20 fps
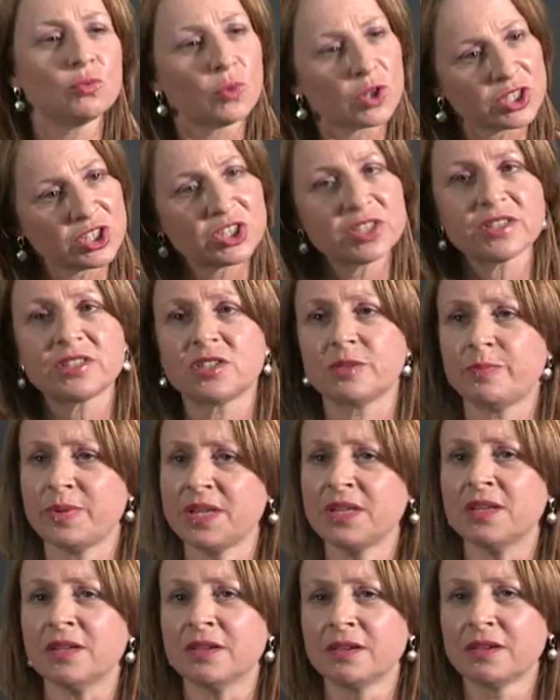want it to
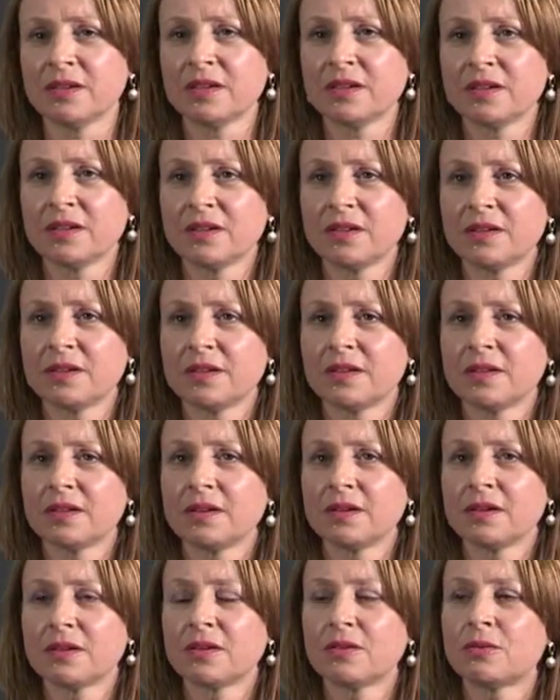be,
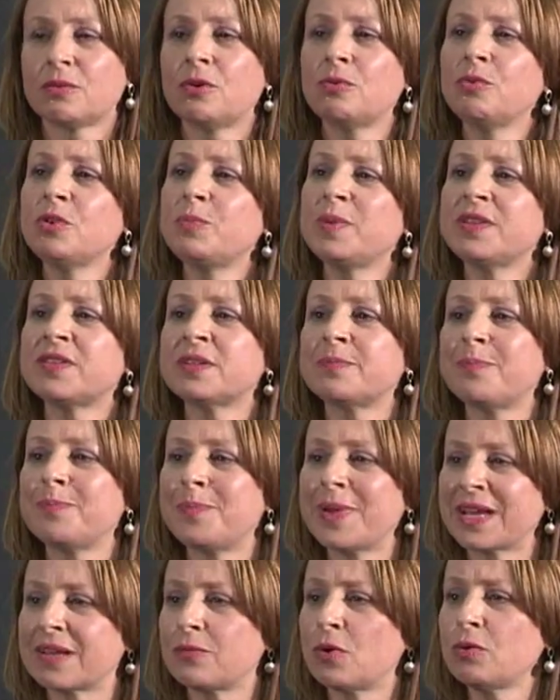what
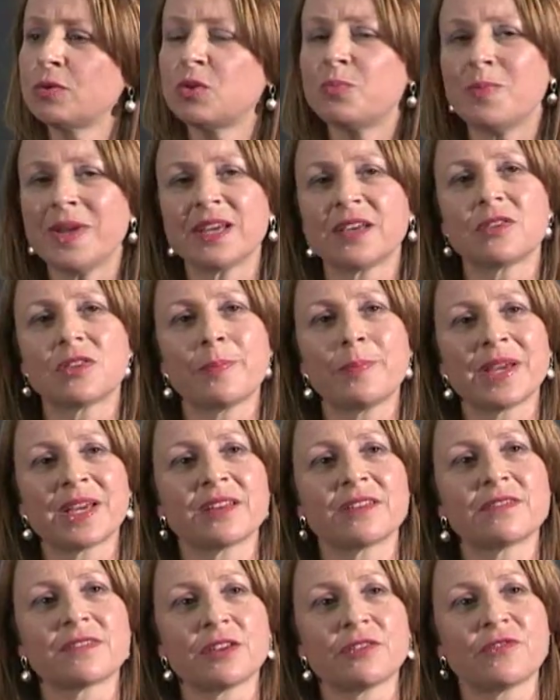would make the
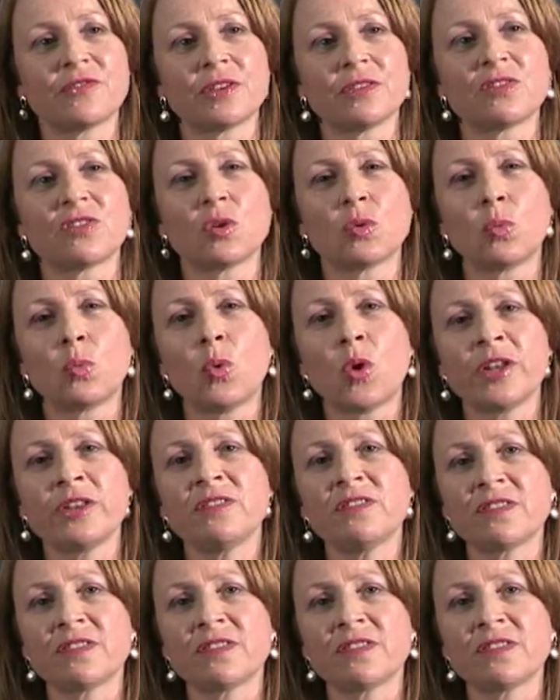biggest difference? The one